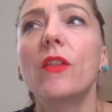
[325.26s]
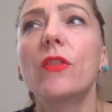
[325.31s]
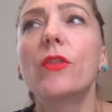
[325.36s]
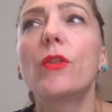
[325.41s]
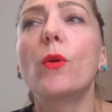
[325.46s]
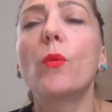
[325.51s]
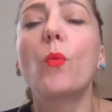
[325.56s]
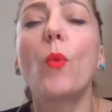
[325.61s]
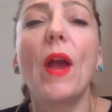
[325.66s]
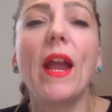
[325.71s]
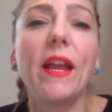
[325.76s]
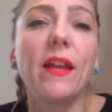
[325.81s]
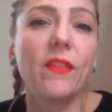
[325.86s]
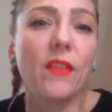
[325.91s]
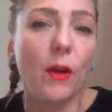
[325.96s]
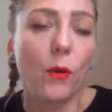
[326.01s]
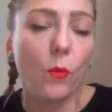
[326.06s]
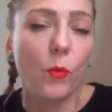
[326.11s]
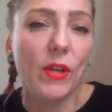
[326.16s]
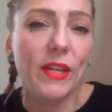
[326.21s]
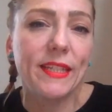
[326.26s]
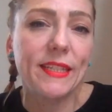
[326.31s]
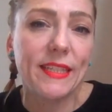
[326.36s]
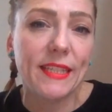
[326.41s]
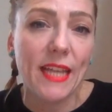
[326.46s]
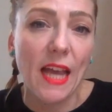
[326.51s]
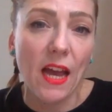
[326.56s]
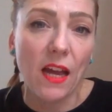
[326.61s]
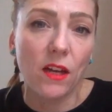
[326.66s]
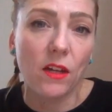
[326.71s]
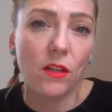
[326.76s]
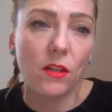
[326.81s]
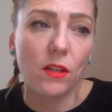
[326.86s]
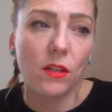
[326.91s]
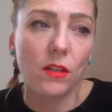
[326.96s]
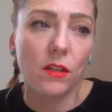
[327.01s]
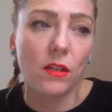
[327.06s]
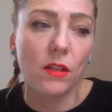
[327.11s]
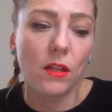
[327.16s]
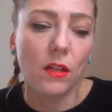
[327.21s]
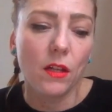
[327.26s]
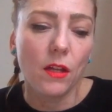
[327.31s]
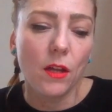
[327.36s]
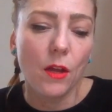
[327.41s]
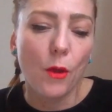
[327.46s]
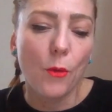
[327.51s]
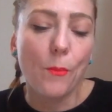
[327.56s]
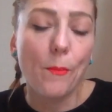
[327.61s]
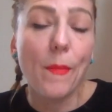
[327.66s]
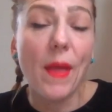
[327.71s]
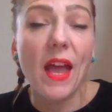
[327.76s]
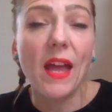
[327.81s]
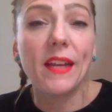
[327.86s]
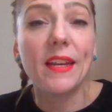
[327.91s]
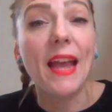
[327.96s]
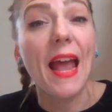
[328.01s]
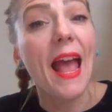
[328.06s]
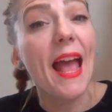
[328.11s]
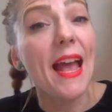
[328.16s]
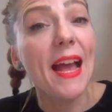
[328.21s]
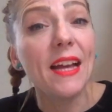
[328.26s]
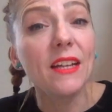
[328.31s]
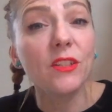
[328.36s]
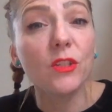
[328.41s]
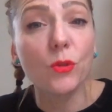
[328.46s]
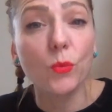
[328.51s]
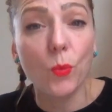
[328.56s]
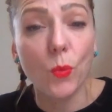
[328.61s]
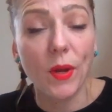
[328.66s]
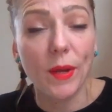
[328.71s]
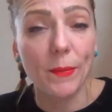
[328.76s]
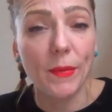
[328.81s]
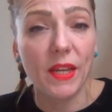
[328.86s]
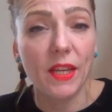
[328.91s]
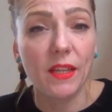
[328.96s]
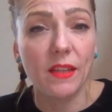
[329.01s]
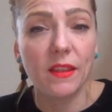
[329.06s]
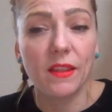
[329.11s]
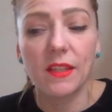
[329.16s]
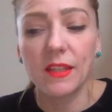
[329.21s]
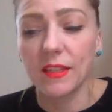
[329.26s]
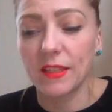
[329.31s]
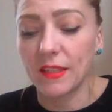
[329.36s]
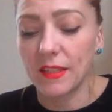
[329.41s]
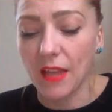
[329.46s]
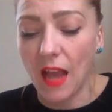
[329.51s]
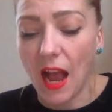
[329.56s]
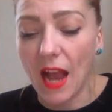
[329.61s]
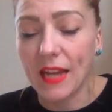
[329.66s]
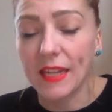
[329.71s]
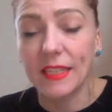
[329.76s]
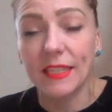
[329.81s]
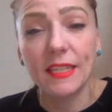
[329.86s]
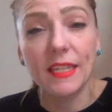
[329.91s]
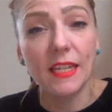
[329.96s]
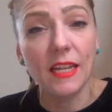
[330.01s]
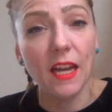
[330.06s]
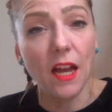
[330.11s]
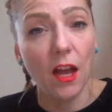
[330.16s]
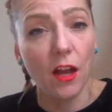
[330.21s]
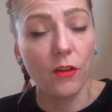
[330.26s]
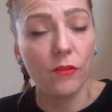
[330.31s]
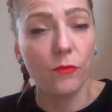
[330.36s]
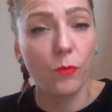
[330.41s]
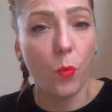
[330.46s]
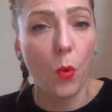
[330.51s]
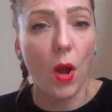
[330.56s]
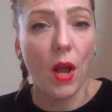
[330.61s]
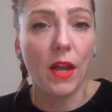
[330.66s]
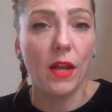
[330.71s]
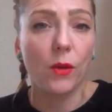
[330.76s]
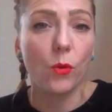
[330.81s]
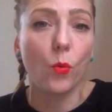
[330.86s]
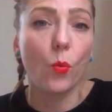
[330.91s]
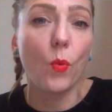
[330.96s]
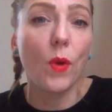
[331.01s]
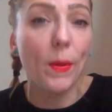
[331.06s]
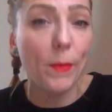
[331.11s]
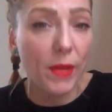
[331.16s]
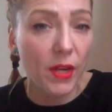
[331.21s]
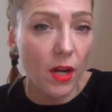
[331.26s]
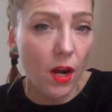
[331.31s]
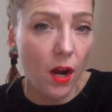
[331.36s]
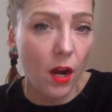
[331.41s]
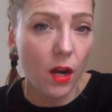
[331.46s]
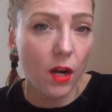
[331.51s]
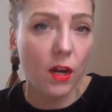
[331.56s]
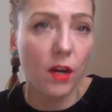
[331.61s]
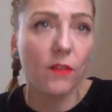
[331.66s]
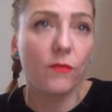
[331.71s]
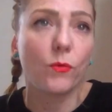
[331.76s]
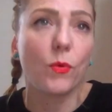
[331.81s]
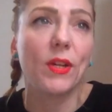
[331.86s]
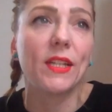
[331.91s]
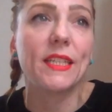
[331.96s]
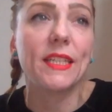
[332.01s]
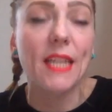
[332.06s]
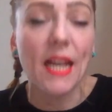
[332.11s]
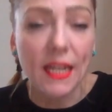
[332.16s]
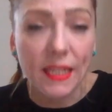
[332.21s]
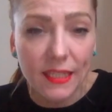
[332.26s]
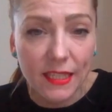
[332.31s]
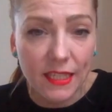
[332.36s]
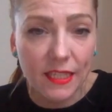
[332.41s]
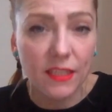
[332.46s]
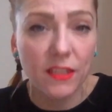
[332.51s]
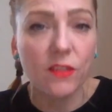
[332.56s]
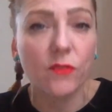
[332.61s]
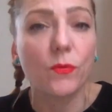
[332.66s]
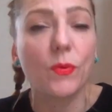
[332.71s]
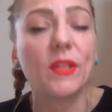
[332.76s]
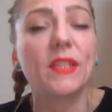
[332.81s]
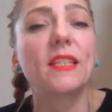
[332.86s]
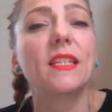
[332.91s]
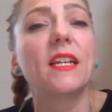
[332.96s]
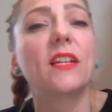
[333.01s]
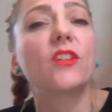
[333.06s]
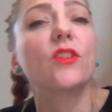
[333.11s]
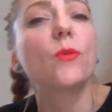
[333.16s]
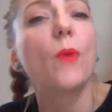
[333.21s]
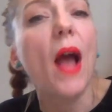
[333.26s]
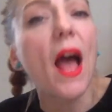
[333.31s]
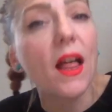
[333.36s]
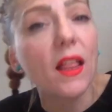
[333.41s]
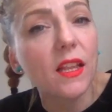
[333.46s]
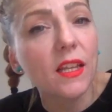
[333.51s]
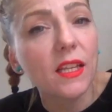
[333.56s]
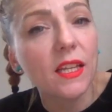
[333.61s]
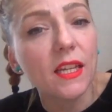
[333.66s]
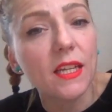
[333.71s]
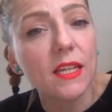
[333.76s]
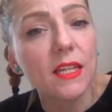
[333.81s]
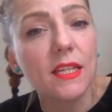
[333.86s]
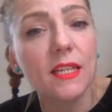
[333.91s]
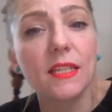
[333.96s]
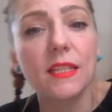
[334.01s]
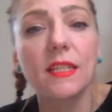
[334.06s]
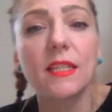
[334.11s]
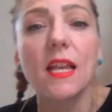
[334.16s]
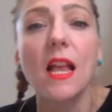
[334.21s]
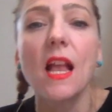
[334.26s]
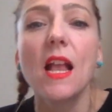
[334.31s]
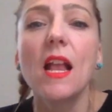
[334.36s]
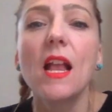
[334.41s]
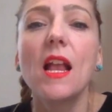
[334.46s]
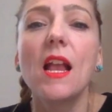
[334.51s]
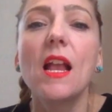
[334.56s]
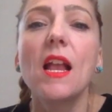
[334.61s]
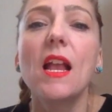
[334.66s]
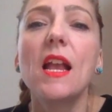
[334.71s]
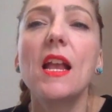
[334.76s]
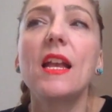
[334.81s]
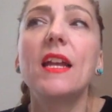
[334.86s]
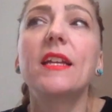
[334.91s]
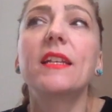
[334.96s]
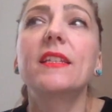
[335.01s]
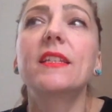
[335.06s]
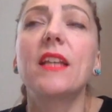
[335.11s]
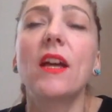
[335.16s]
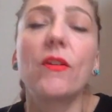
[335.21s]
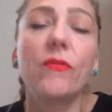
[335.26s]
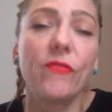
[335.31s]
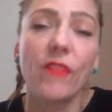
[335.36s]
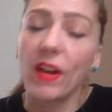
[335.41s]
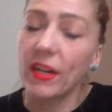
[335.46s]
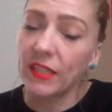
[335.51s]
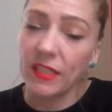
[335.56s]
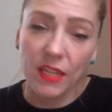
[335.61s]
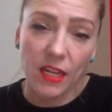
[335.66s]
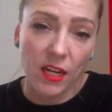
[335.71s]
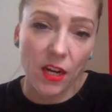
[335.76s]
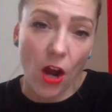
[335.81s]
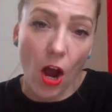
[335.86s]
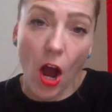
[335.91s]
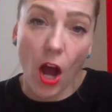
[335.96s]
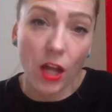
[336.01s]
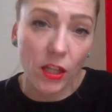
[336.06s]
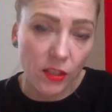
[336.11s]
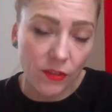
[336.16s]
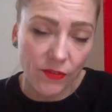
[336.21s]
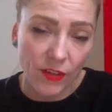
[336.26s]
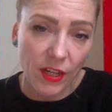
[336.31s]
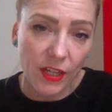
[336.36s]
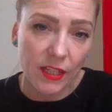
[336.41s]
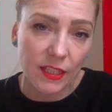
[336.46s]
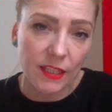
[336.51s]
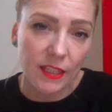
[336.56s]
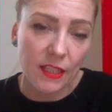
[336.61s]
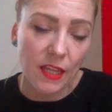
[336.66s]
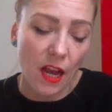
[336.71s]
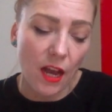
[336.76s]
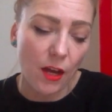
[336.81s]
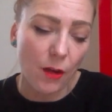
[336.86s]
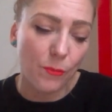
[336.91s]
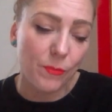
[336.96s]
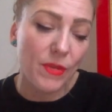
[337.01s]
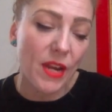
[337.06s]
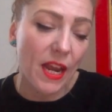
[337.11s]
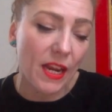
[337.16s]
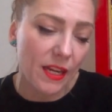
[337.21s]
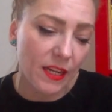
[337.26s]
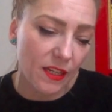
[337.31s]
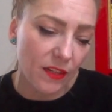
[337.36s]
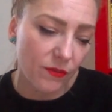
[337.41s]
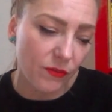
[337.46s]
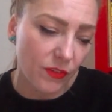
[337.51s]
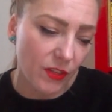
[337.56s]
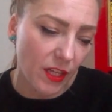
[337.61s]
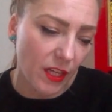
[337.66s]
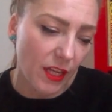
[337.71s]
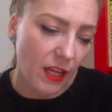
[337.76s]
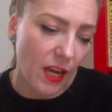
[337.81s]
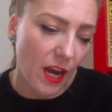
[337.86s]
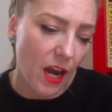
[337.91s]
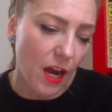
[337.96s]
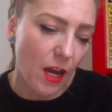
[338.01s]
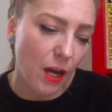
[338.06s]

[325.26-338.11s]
the way that we sell men and women this idea of what women are, of what sex is, of what sexuality is affecting all of us negatively.